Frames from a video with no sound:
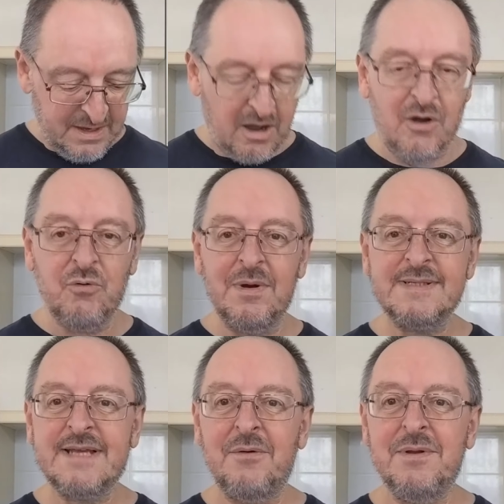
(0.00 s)
I
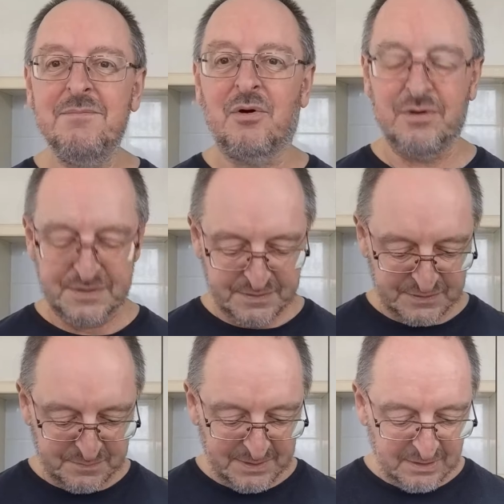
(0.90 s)
always go in
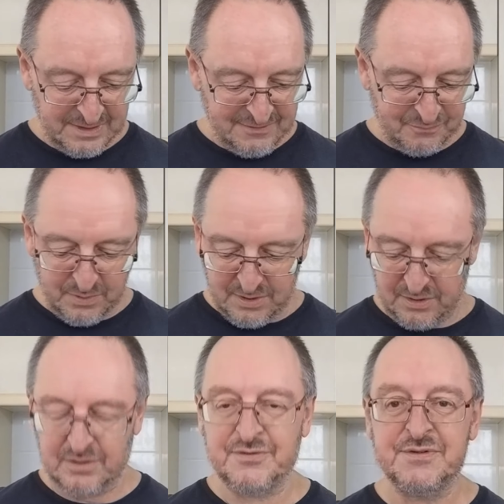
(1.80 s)
Morrison's when I leave
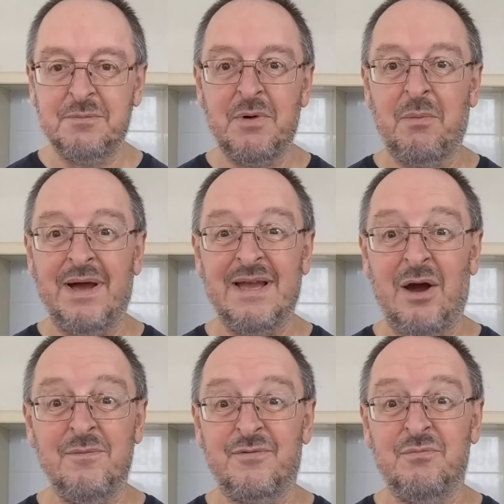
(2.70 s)
work, it's on my way
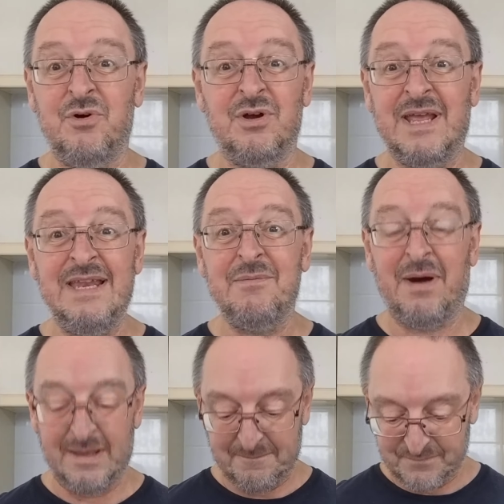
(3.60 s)
home from work
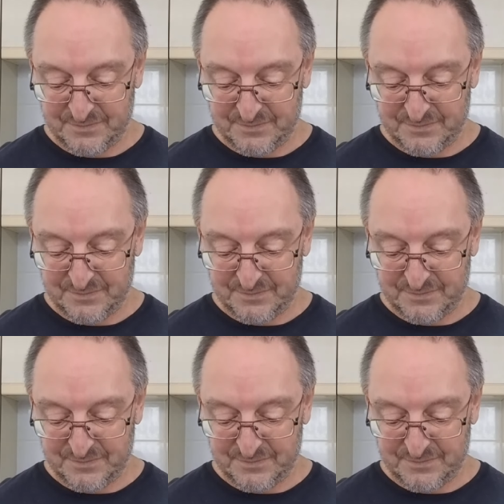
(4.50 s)
anyway,